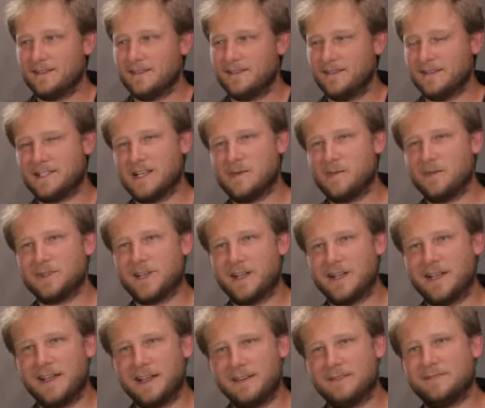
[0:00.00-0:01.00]
It's almost
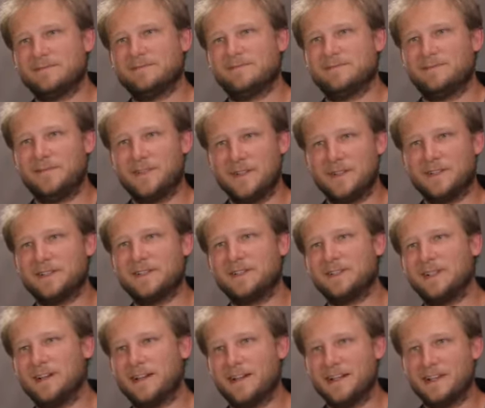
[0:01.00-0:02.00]
like I feel
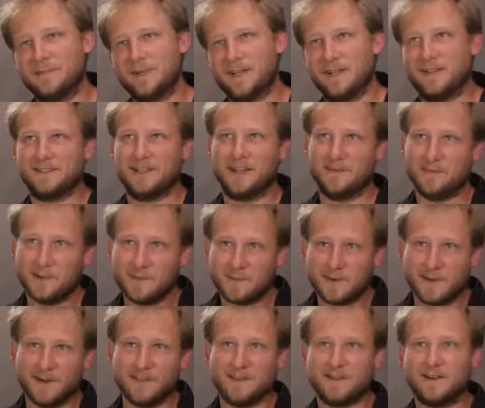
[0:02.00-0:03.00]
inclined because I'm the
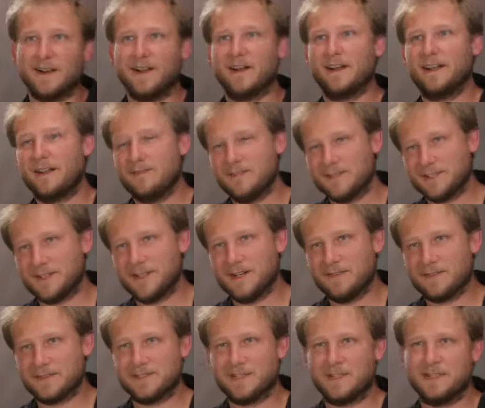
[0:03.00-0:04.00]
brother, I got to have this
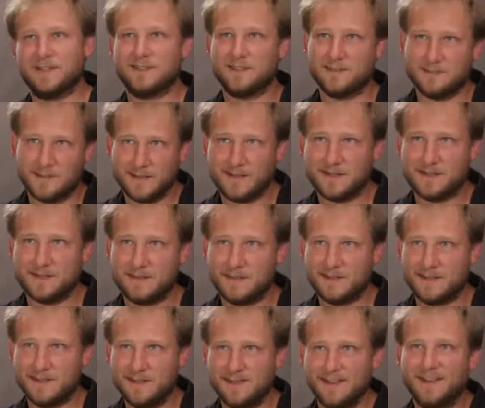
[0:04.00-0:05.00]
conversation, blah, blah,
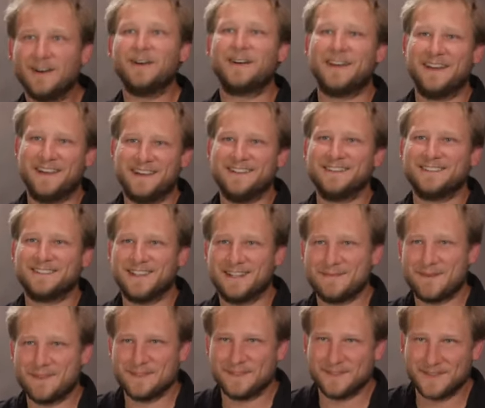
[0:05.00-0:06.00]
blah. Okay, yeah, let's talk
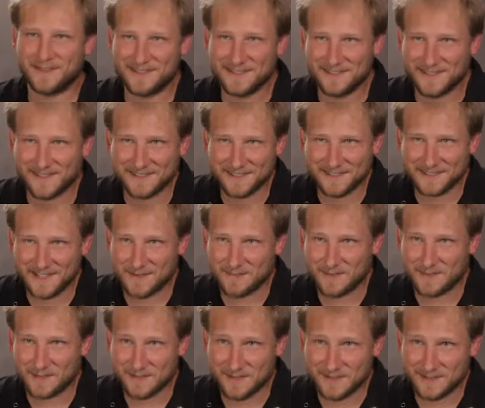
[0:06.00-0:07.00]
about this funniest thing that just
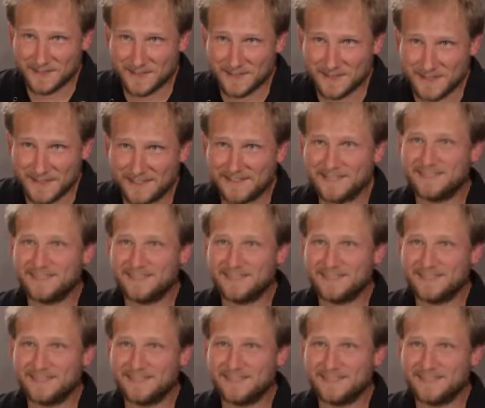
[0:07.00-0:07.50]
happened over this hotel.